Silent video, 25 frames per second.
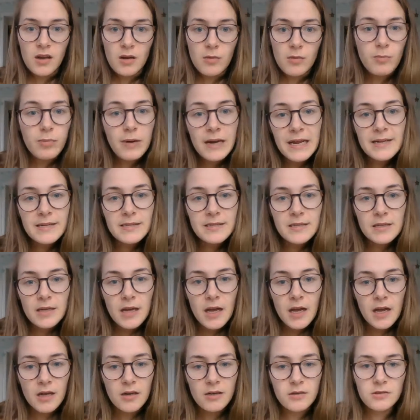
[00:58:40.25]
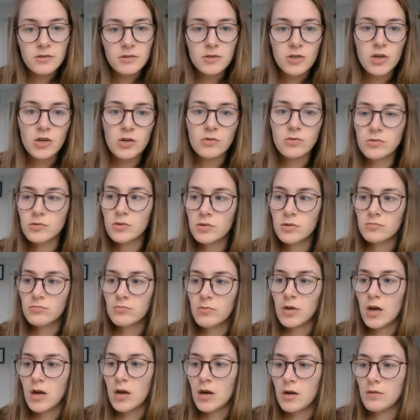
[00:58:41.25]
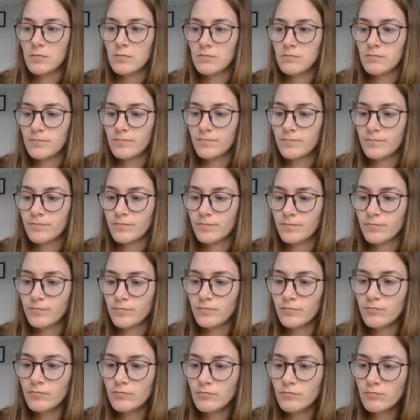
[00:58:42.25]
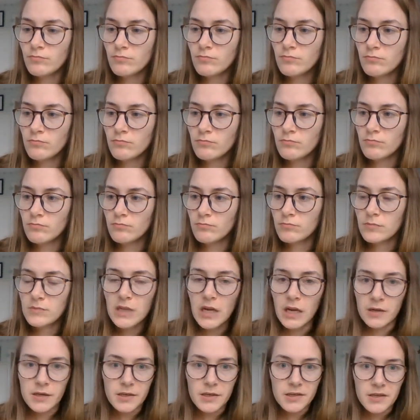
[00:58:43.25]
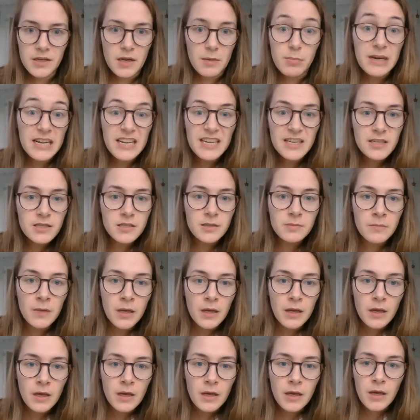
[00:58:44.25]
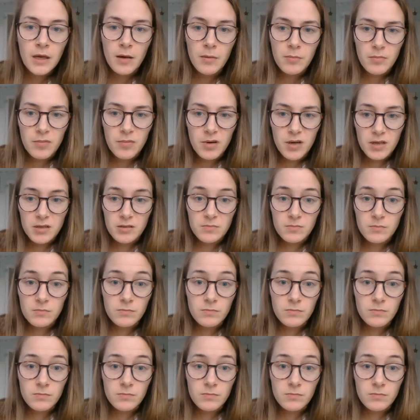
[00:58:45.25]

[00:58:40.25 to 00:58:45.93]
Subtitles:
bleed and don't, that they bleed, but